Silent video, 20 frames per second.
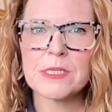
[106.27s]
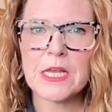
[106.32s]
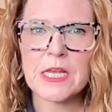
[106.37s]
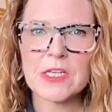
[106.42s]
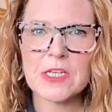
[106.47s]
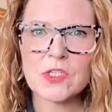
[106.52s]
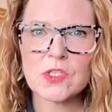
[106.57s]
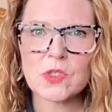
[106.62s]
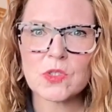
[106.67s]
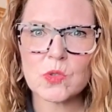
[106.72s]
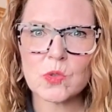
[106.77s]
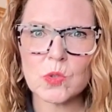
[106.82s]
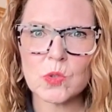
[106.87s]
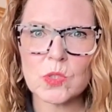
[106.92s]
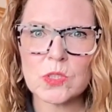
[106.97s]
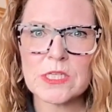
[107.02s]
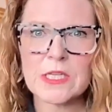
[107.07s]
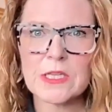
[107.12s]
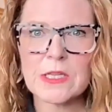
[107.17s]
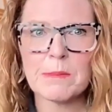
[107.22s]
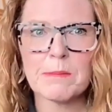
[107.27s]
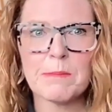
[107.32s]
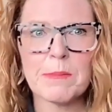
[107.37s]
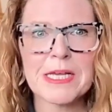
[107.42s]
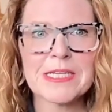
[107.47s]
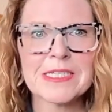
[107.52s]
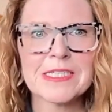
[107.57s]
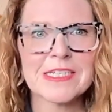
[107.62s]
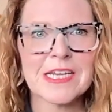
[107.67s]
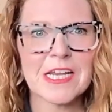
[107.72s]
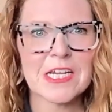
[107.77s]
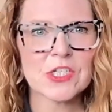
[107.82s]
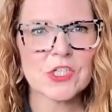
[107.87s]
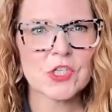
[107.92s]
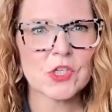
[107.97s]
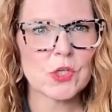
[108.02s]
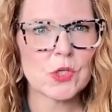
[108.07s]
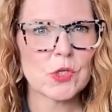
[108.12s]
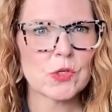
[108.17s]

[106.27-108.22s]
ten schools in the best national